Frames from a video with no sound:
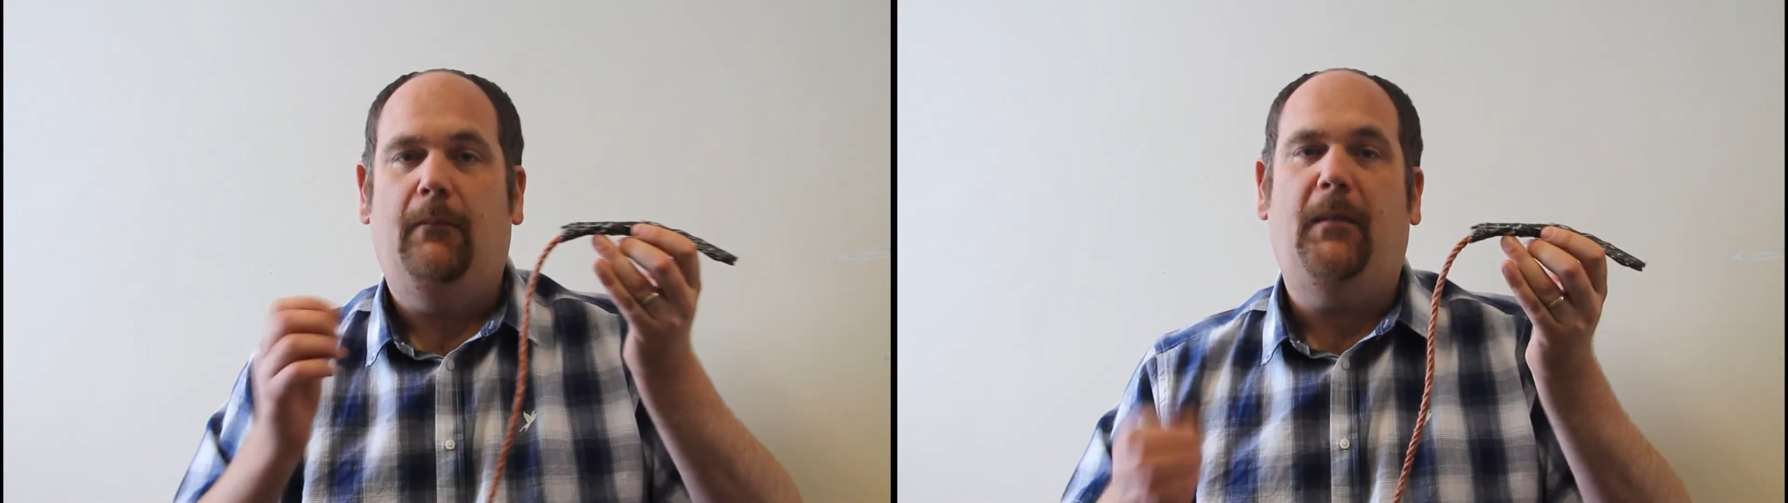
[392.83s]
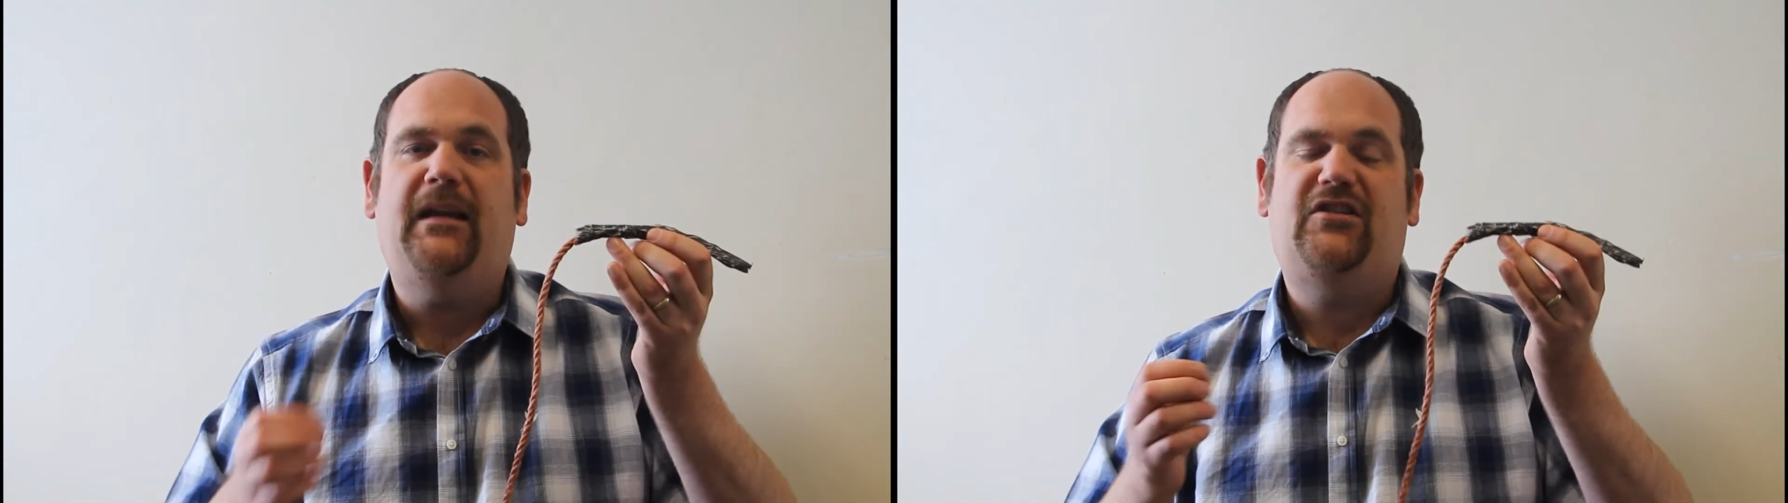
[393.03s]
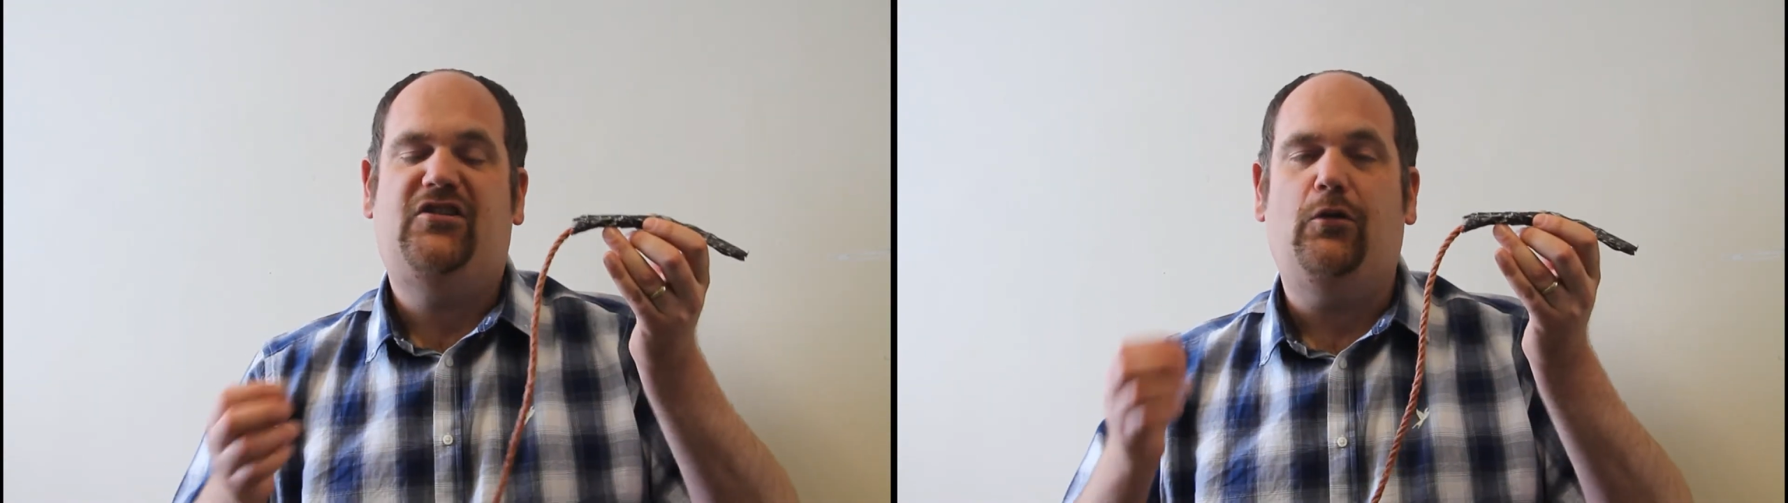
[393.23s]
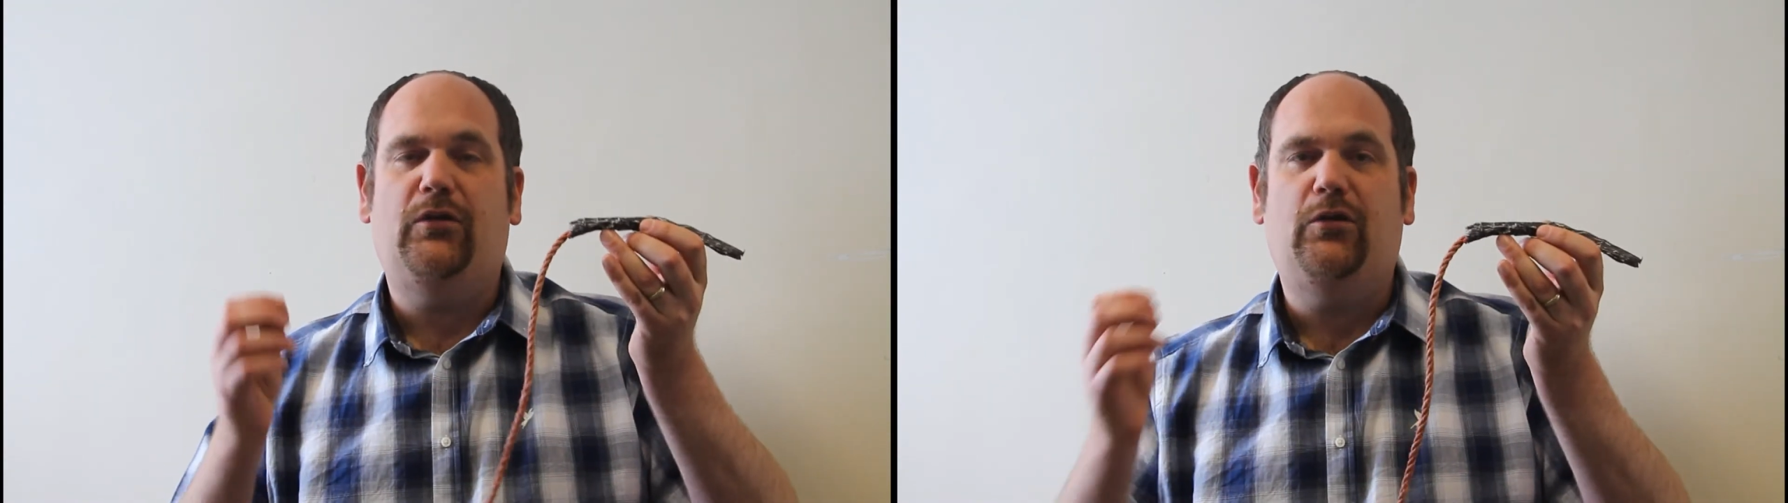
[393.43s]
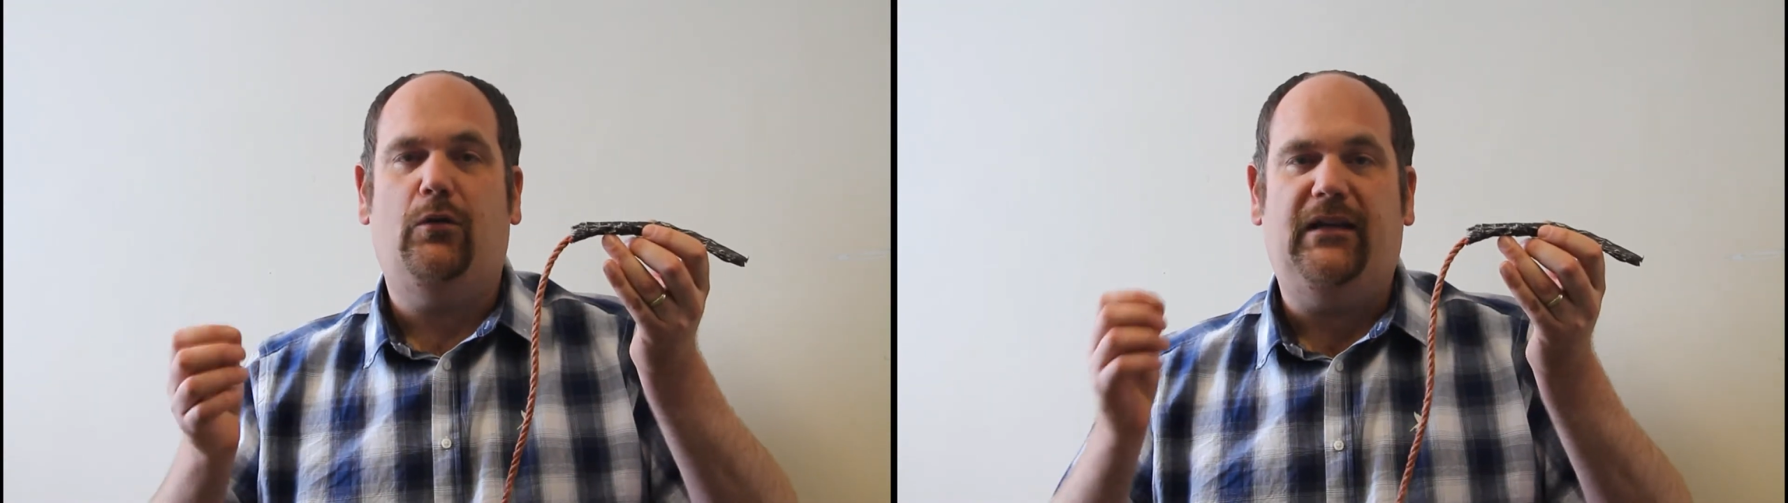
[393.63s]
Make sure
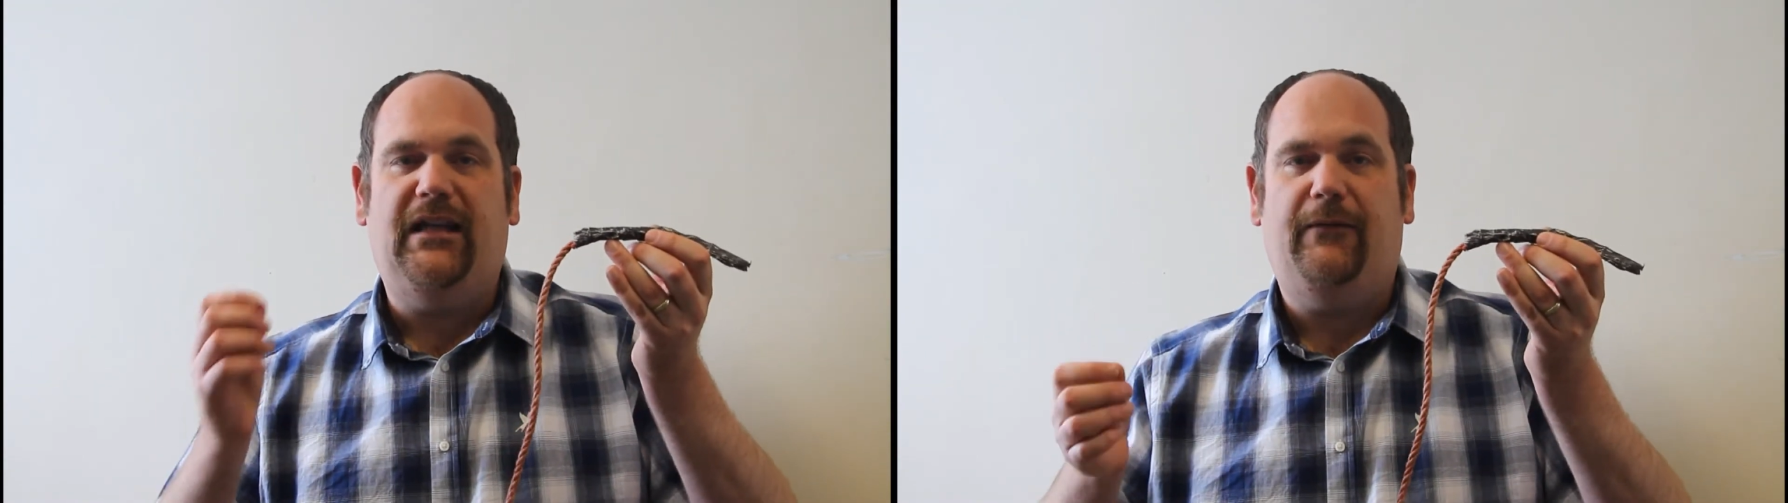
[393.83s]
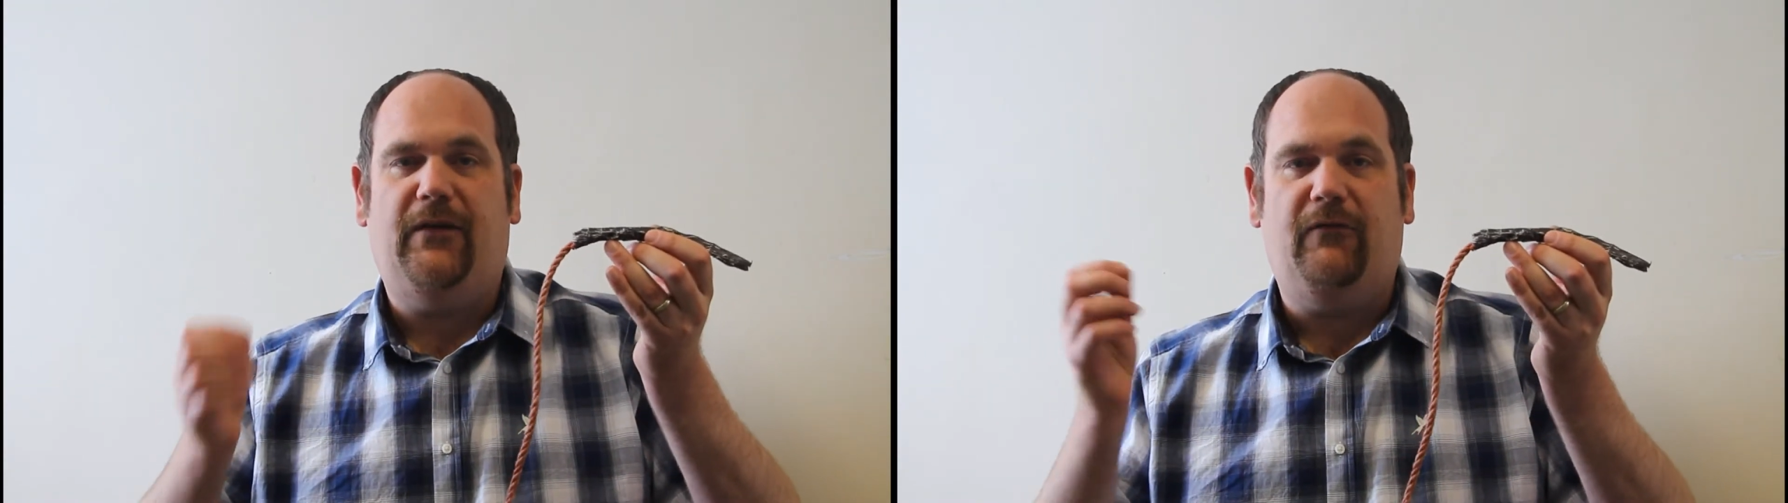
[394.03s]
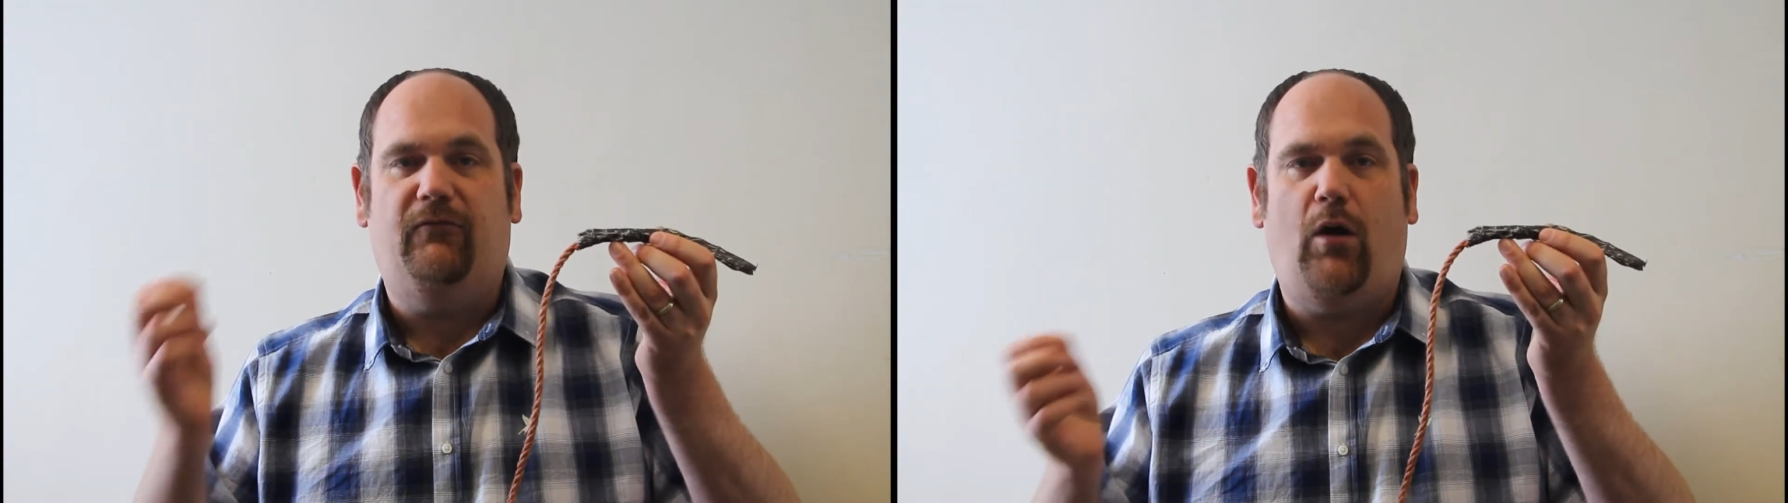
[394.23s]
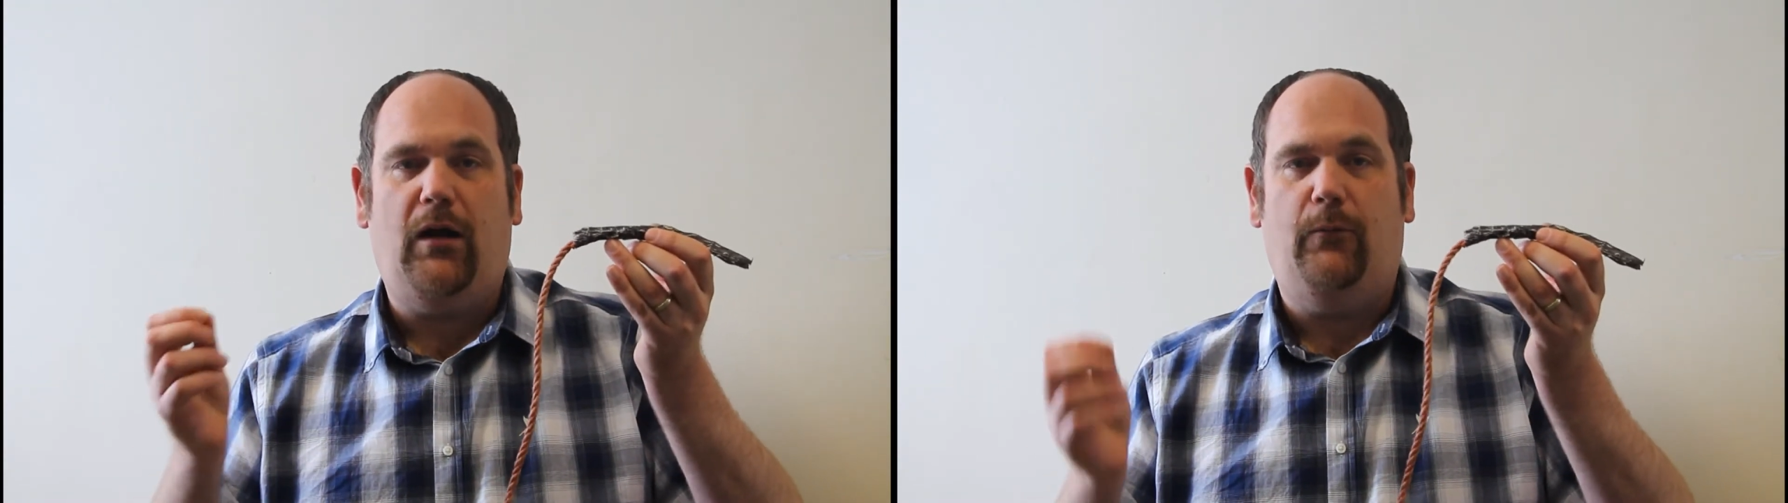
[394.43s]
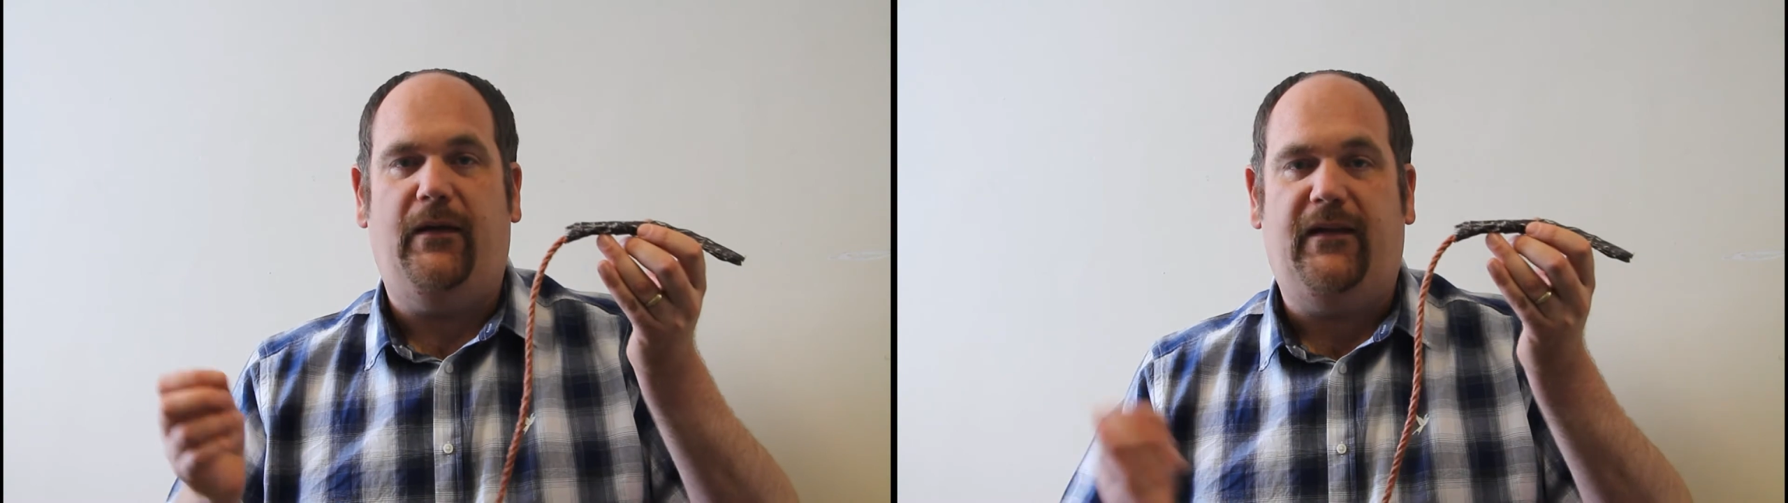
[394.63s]
you're living
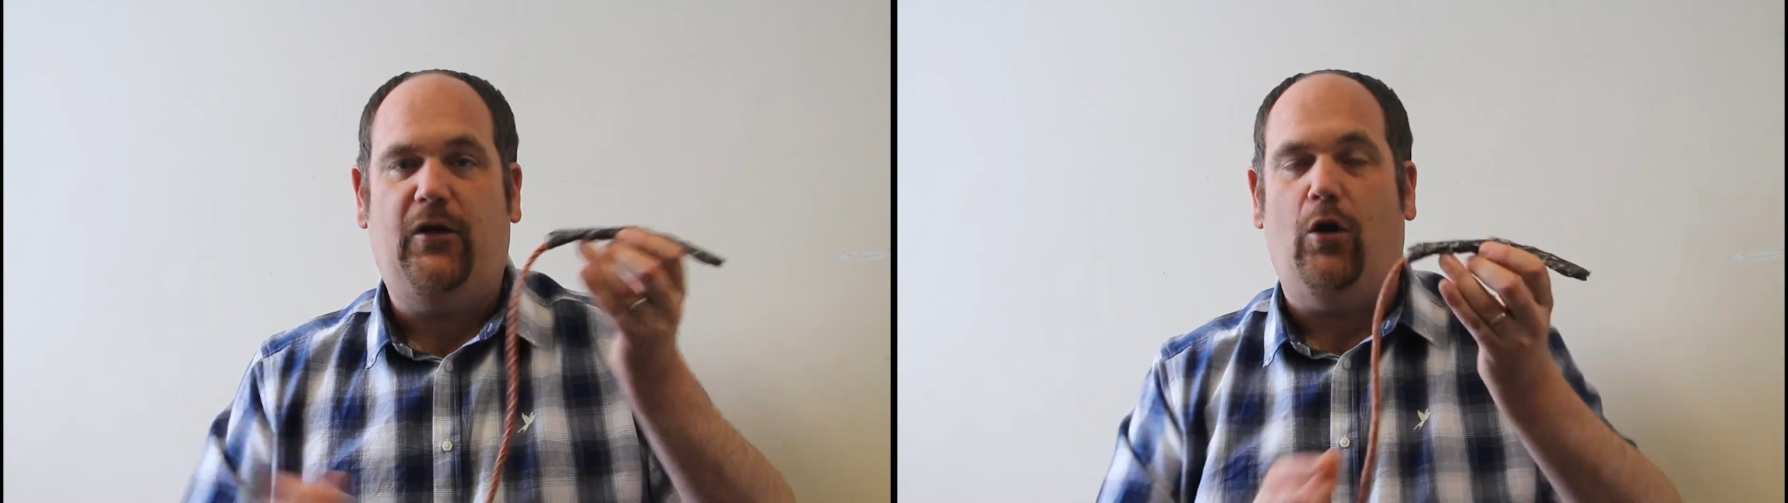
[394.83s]
right with